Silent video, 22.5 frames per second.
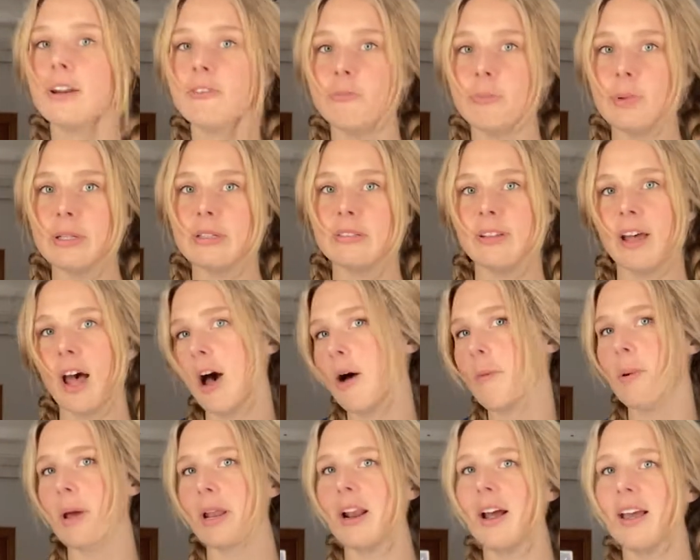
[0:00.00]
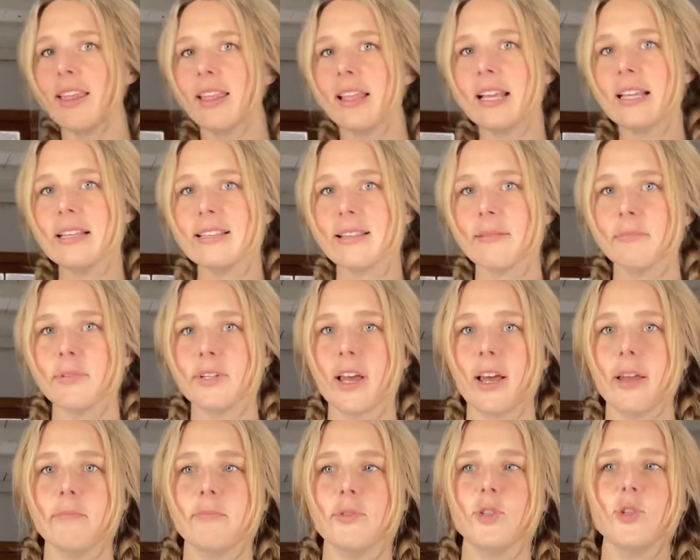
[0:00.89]
of build up, and I think
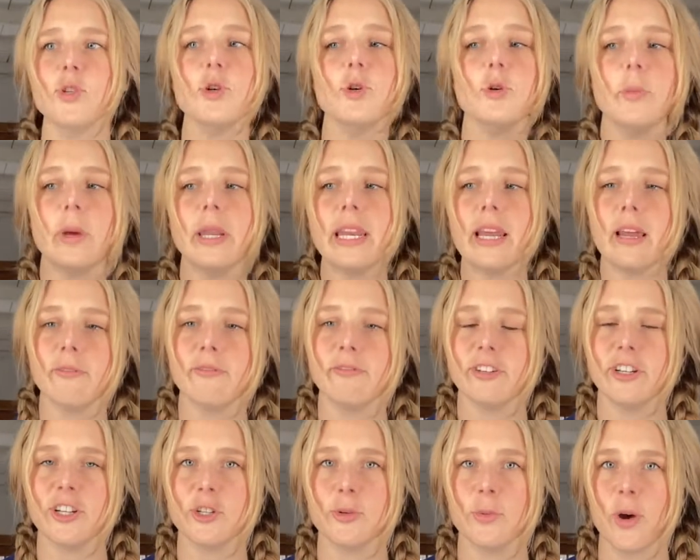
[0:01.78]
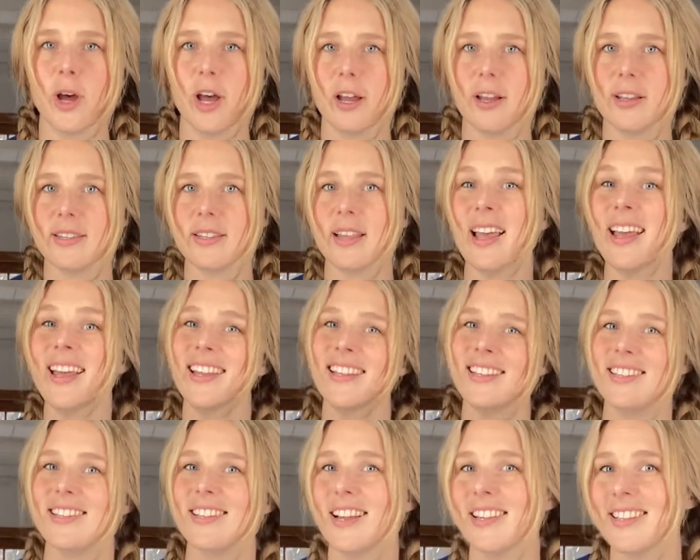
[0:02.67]
sometimes too many unfinished works
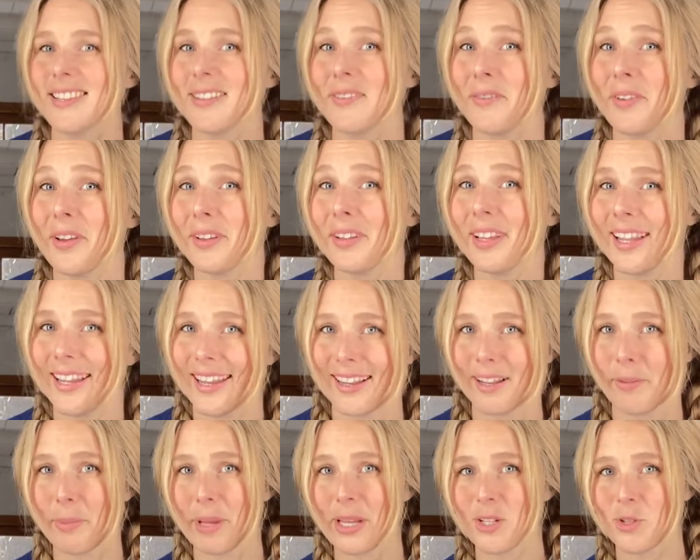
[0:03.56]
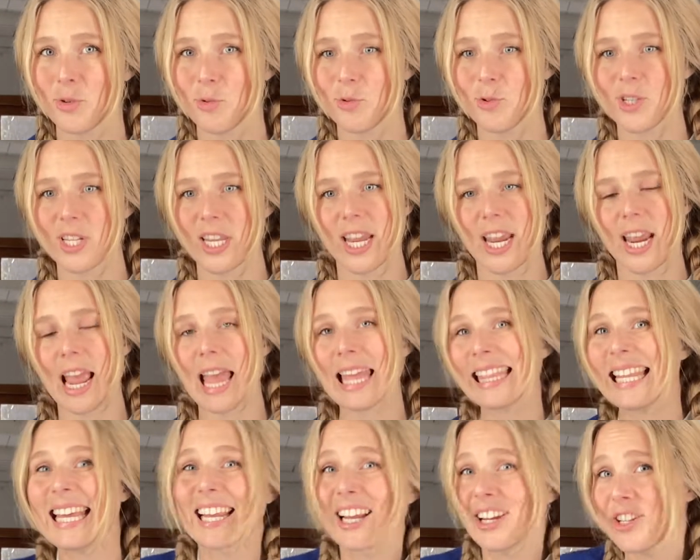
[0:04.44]
starts to feel a little bit daunting,
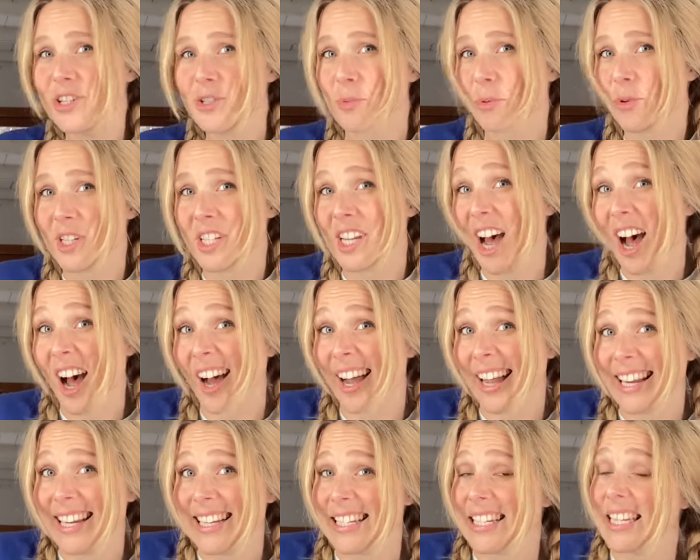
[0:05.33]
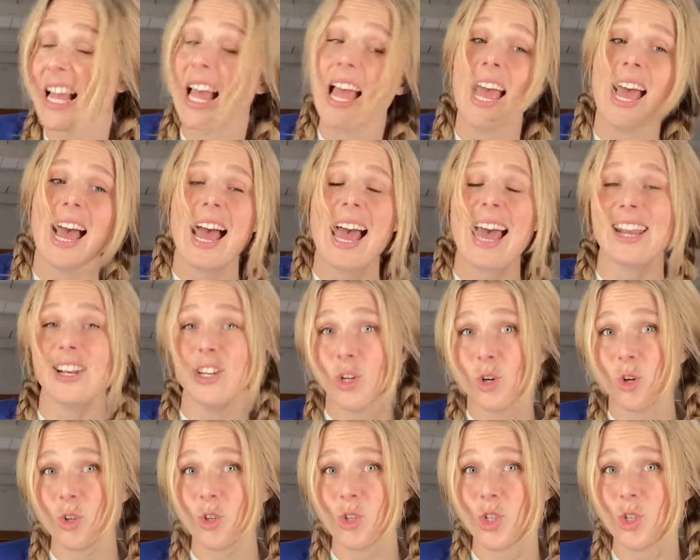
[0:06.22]
and then I just want to hide and
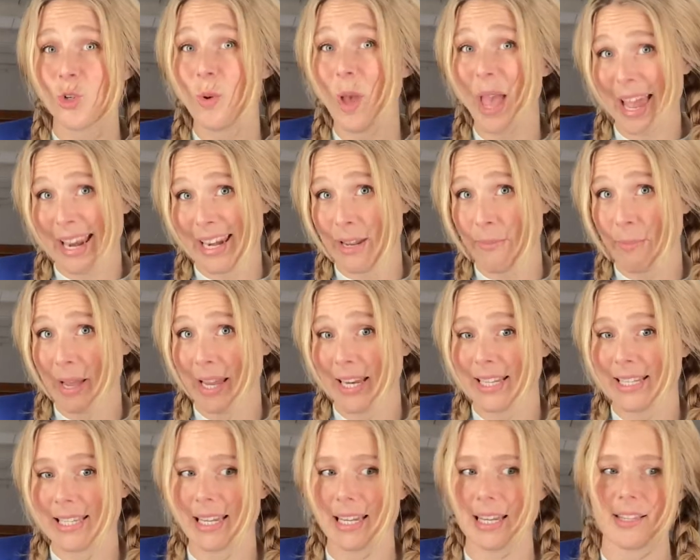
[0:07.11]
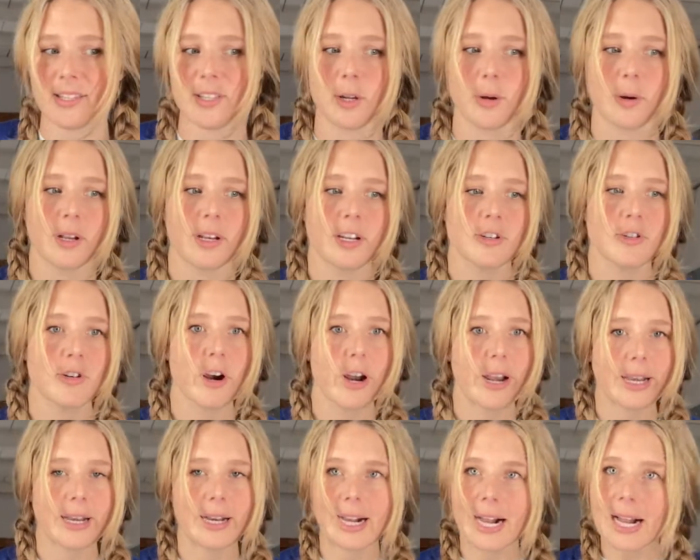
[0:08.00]
not do any painting. So I'm going to try
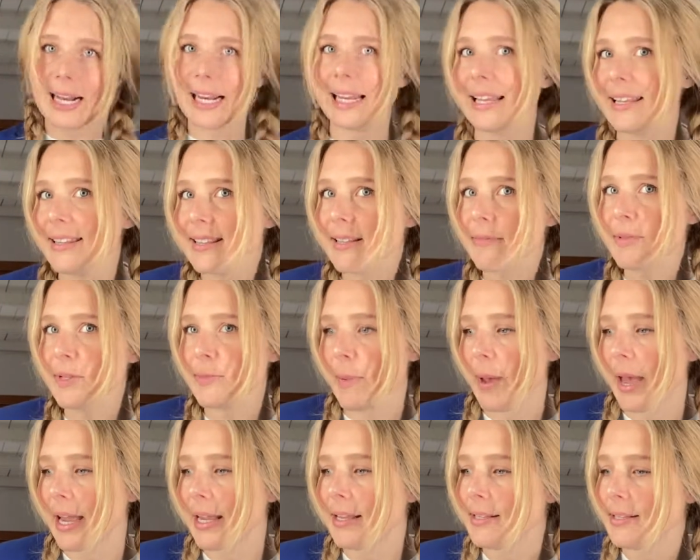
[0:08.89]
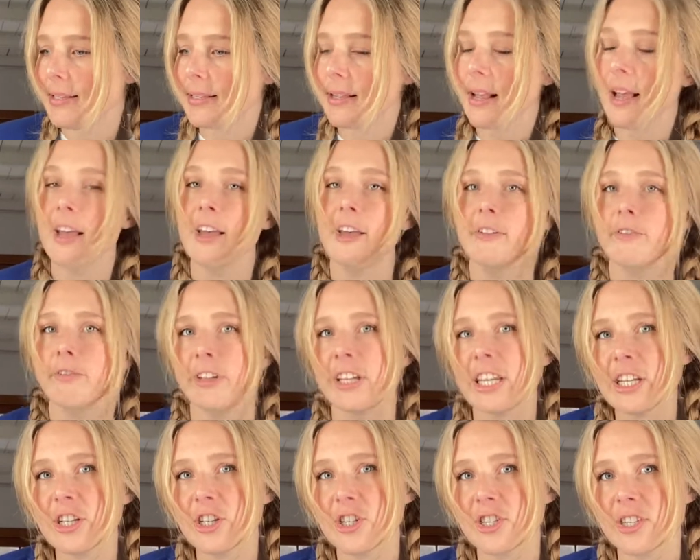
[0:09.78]
and clear some space,
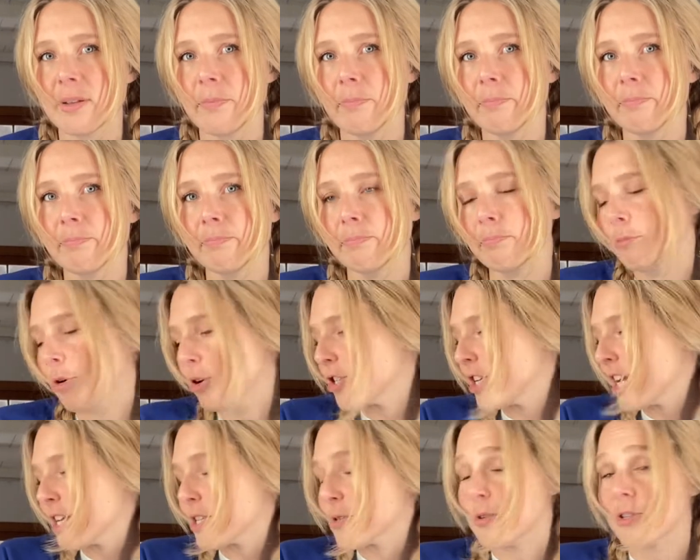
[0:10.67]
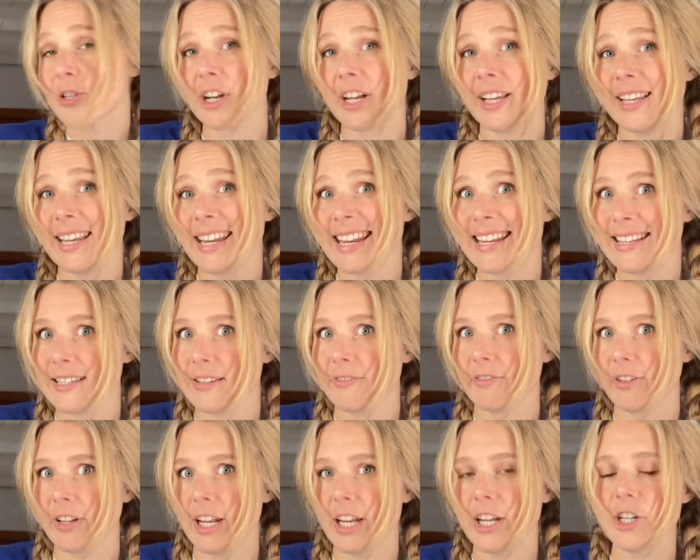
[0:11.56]
finish some projects which I need to
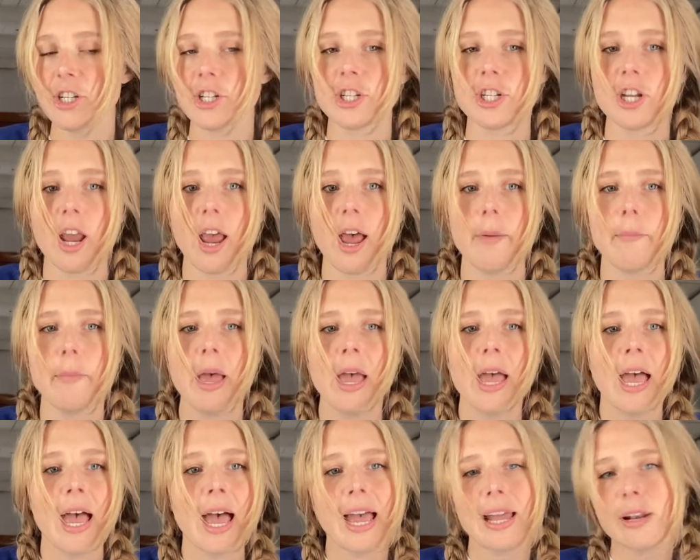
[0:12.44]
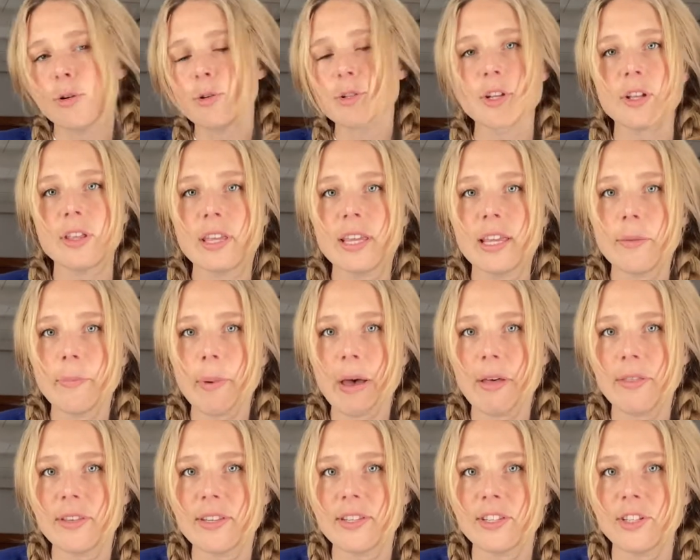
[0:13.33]
finish, and also think
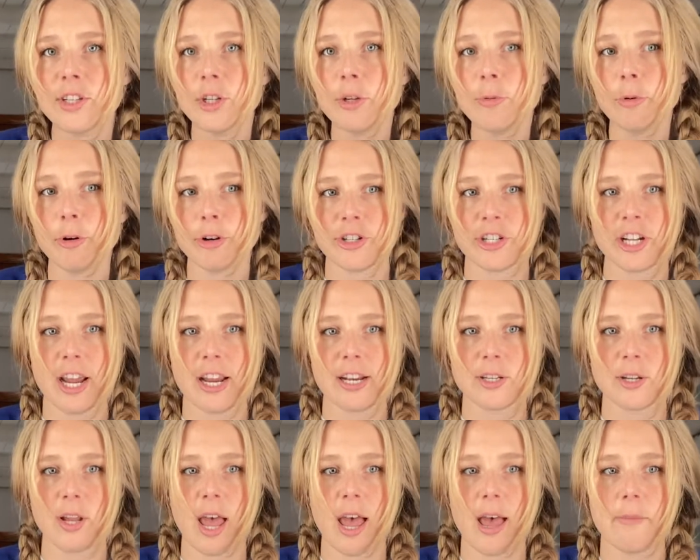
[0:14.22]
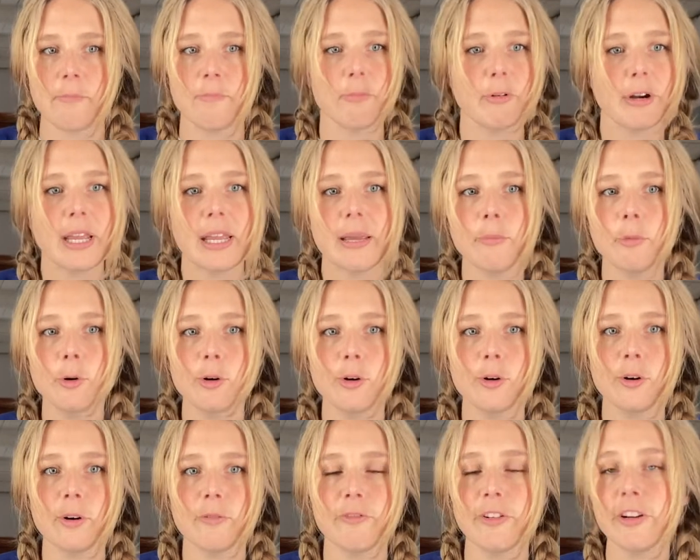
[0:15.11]
about this new project, bringing
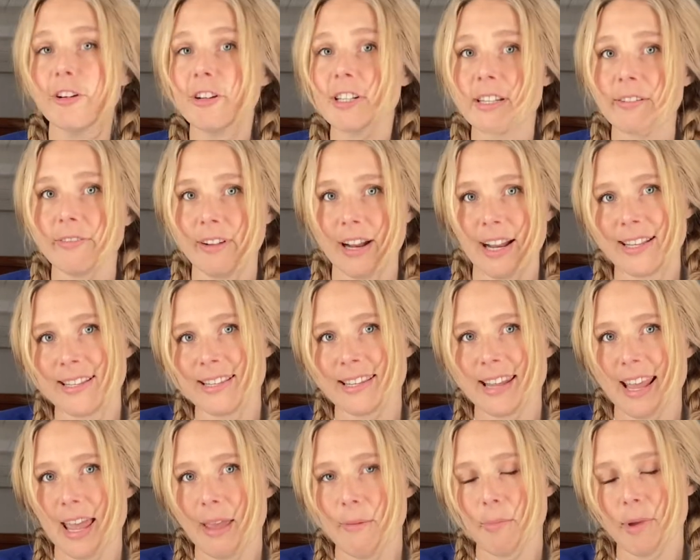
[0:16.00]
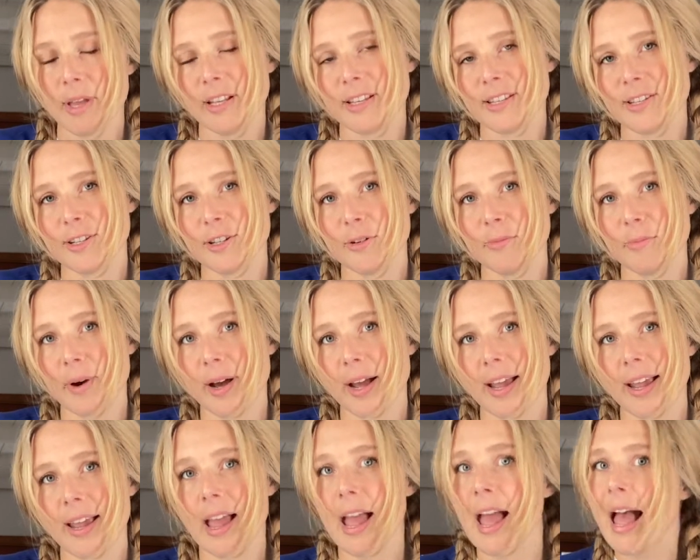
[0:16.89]
more figurative landscape into
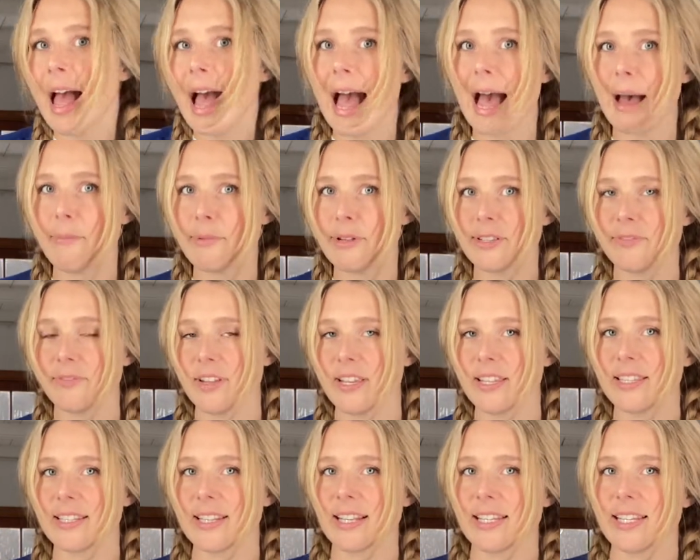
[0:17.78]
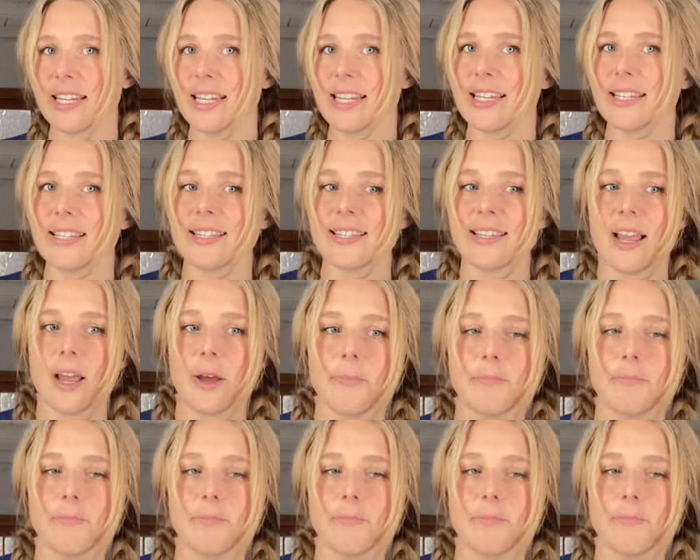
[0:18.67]
my atmosphere studies.